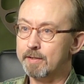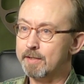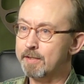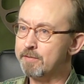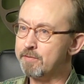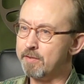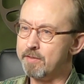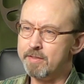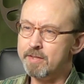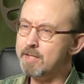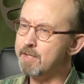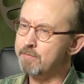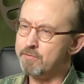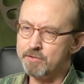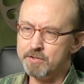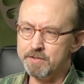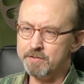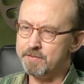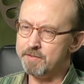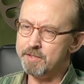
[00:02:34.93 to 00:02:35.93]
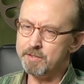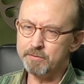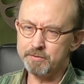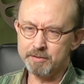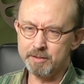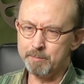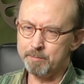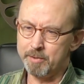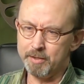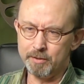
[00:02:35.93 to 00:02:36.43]
is a thief. She
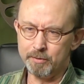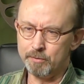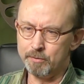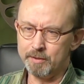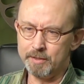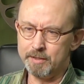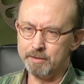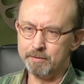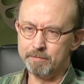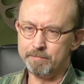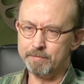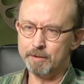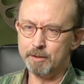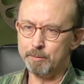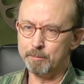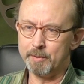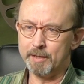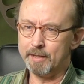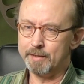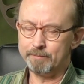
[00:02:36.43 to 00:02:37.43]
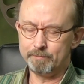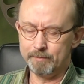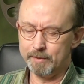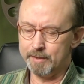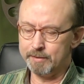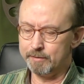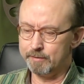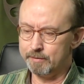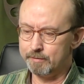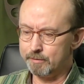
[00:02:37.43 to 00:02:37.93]
steals something early in the film, and
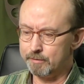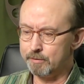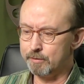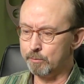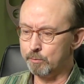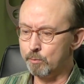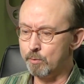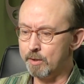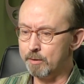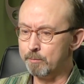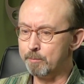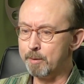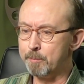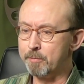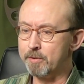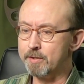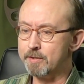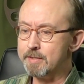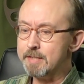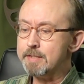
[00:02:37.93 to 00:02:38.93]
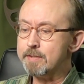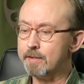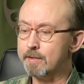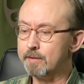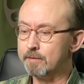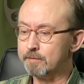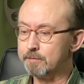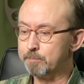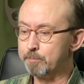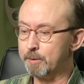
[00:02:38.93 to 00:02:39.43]
I don't quite remember the
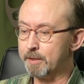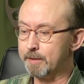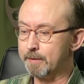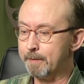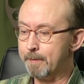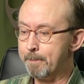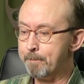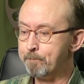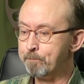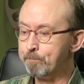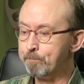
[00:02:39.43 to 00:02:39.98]
details, but